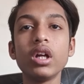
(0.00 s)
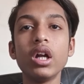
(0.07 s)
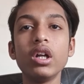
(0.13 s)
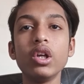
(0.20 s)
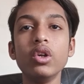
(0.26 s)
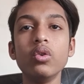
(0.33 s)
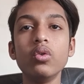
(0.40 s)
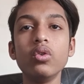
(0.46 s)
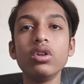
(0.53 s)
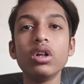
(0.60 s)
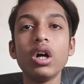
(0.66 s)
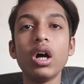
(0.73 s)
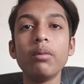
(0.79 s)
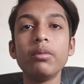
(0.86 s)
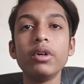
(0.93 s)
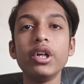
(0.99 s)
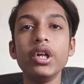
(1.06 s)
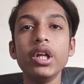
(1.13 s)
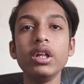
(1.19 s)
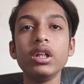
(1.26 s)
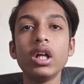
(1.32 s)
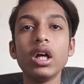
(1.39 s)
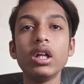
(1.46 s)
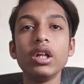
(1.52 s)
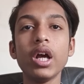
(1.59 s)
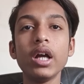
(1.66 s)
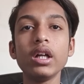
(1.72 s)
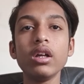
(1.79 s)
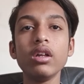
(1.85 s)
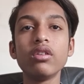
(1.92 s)
get hung up reading the
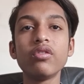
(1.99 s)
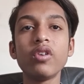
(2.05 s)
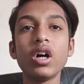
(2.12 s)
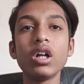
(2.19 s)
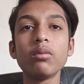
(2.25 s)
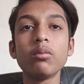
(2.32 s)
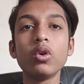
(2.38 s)
deck is far